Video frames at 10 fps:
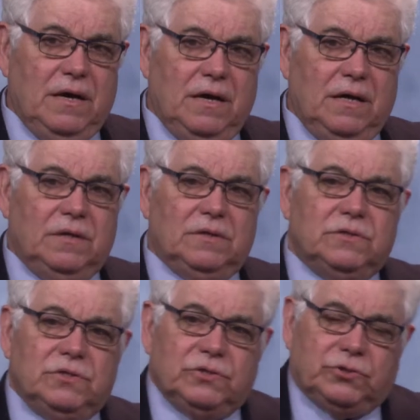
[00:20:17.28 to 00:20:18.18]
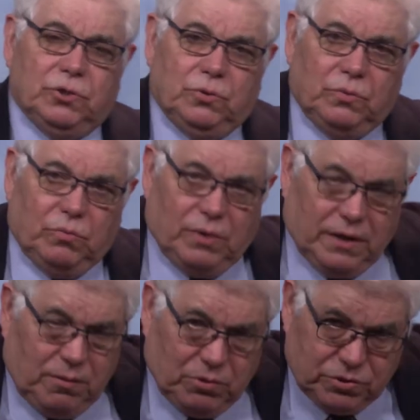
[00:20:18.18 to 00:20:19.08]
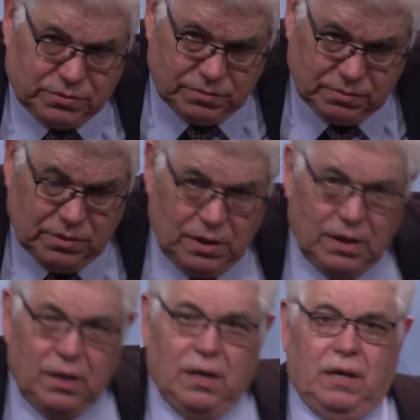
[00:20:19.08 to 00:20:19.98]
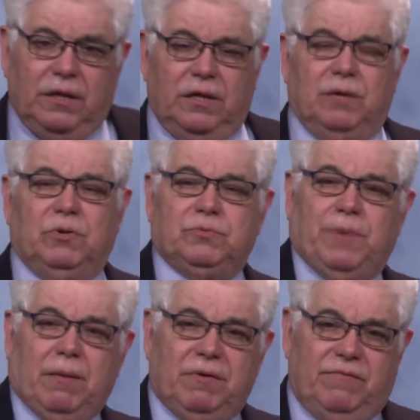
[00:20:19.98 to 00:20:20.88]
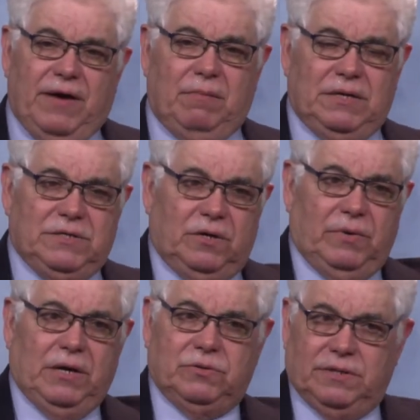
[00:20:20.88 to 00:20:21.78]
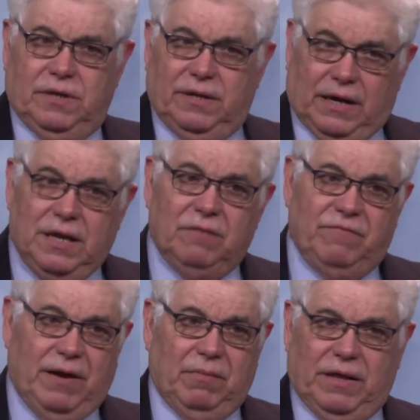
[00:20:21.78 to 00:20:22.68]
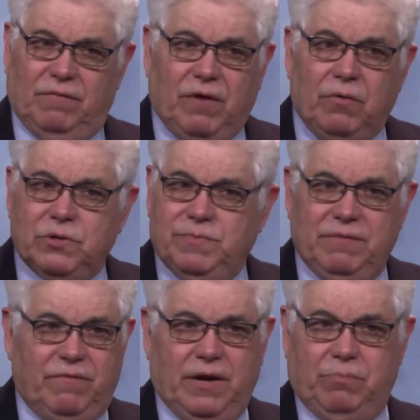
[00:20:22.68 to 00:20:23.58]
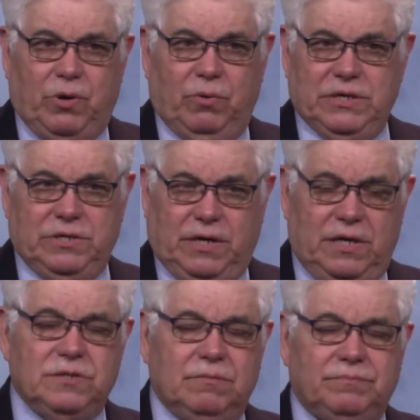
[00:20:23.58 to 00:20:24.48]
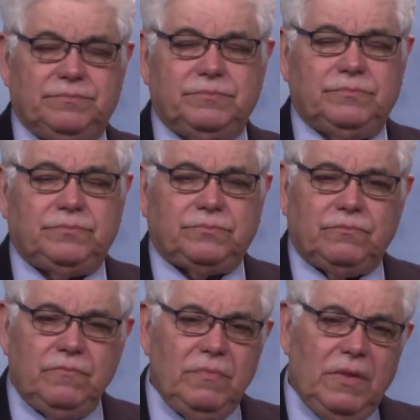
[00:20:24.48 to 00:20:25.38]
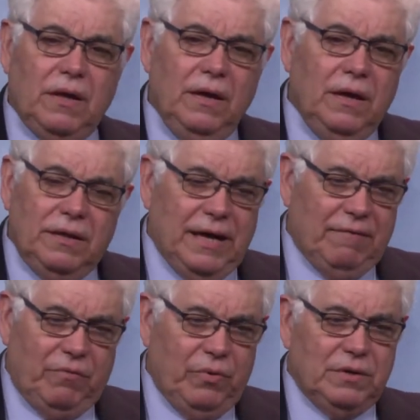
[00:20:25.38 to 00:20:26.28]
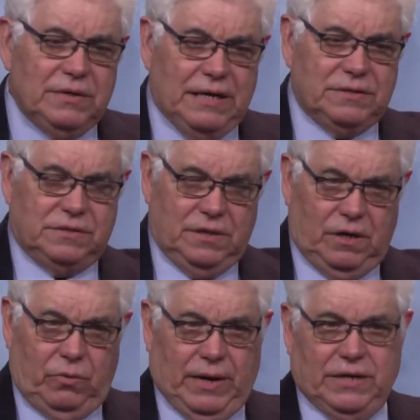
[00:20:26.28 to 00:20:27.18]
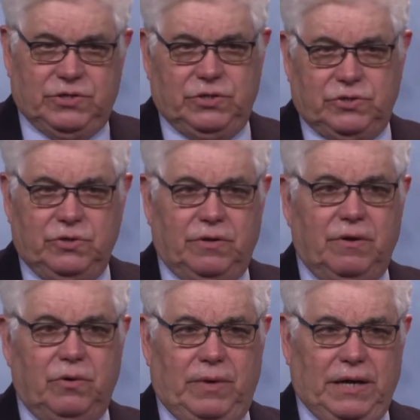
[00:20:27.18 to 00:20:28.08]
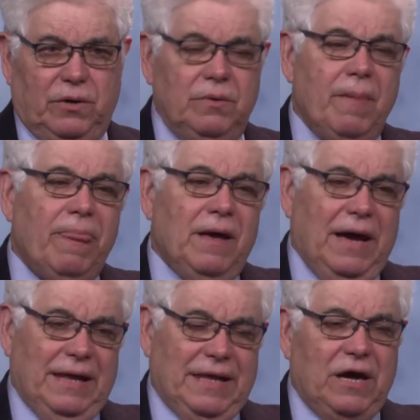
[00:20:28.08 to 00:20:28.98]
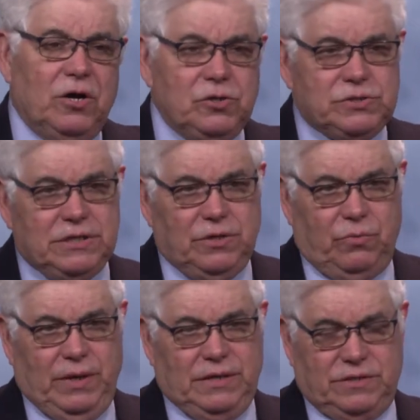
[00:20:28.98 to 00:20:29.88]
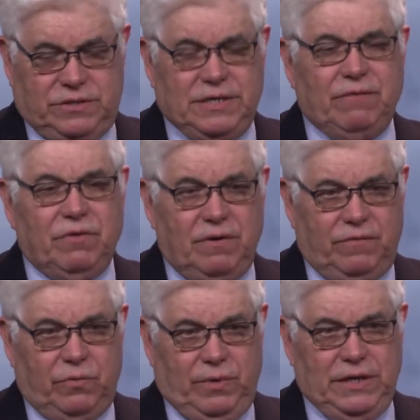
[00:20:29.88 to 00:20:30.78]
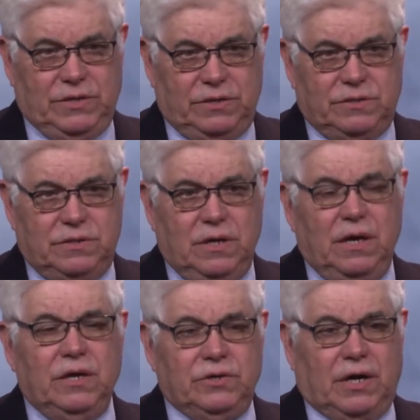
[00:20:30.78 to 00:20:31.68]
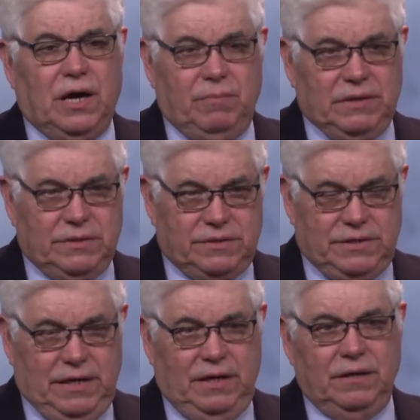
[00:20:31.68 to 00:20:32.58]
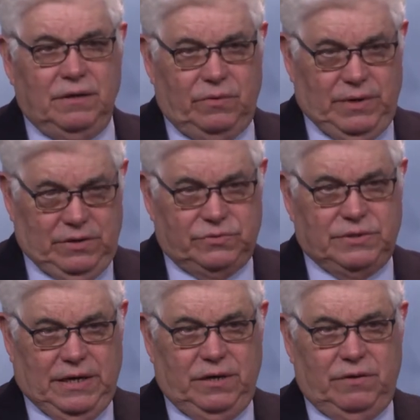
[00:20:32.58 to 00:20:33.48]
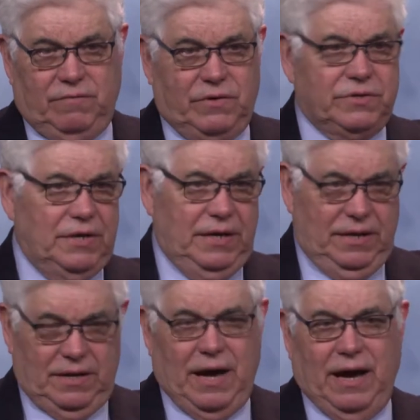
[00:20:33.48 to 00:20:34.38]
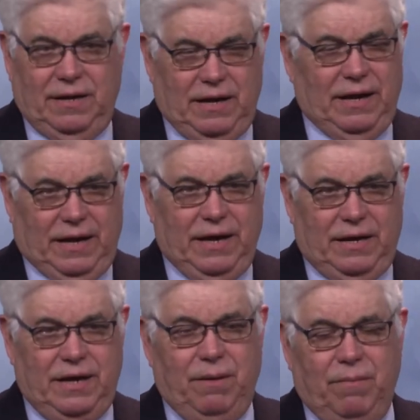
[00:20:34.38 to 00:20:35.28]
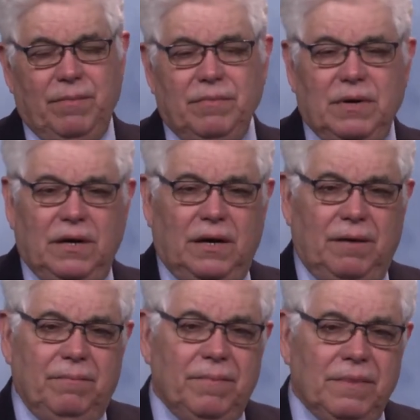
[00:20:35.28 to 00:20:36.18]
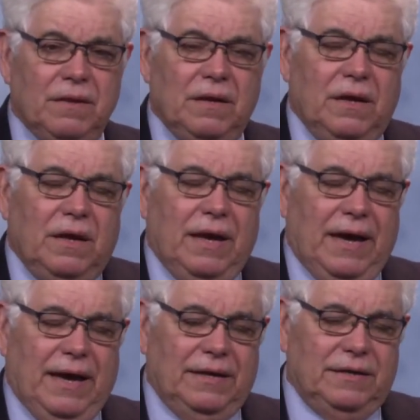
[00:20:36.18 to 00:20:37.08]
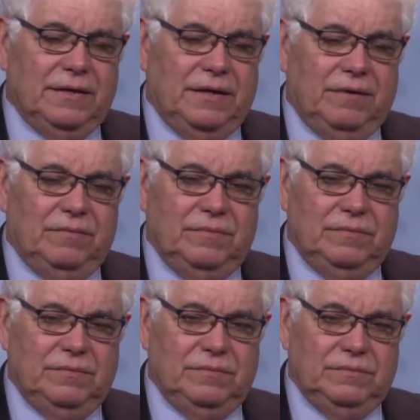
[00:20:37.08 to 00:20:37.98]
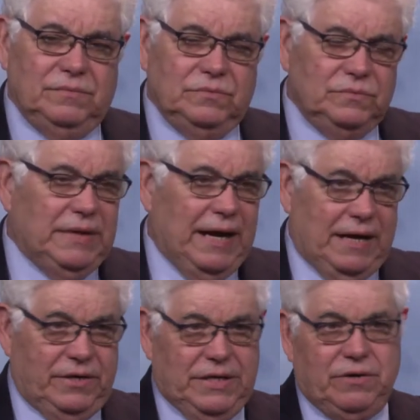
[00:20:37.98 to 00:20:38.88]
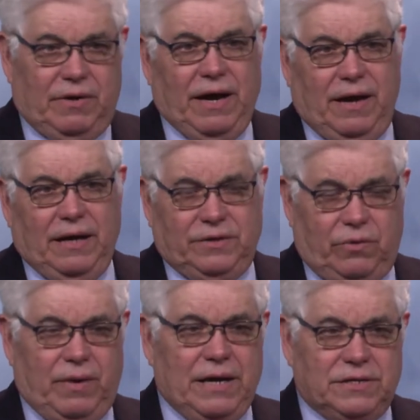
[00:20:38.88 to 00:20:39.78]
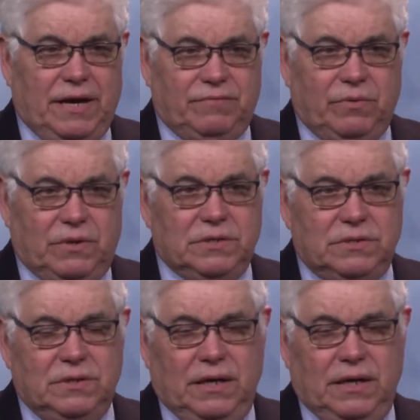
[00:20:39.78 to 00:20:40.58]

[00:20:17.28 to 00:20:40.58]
Uh, so one of the most the, the, most prominent families in Laredo is the, the Killam family. They've always been very pro-education. They have a real nice uh, ranch just north of Laredo, and they hosted the several of the regents to come and see Laredo State University at A&M. Um, and um, they had a dinner at, at their ranch afterwards.